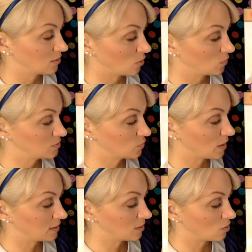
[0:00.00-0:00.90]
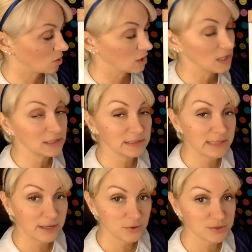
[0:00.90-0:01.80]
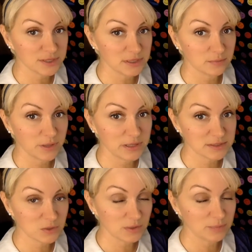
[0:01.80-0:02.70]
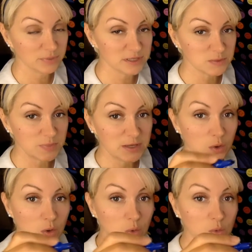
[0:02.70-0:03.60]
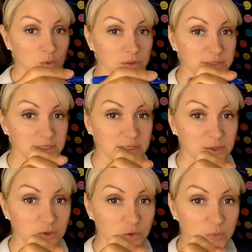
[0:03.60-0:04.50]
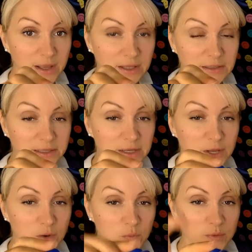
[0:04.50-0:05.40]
and always writing our letters in pencil. And please be holding it correctly.